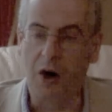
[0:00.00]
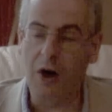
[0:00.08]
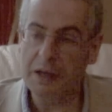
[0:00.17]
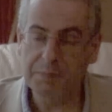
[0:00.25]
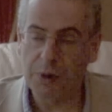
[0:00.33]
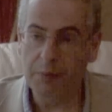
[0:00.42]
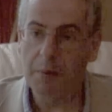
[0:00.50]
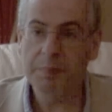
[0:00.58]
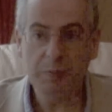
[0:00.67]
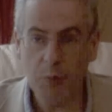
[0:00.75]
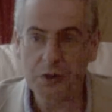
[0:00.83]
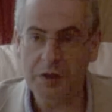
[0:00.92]
I
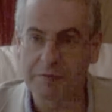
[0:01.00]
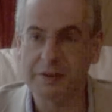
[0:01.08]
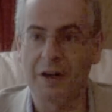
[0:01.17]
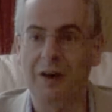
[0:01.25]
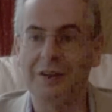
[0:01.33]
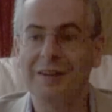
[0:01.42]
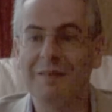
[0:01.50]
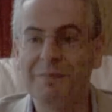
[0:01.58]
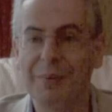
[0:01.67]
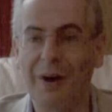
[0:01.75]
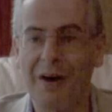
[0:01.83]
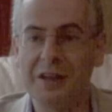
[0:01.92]
probably would have done,
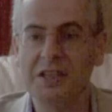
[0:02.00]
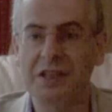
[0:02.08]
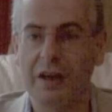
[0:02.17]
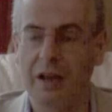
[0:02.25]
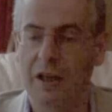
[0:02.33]
but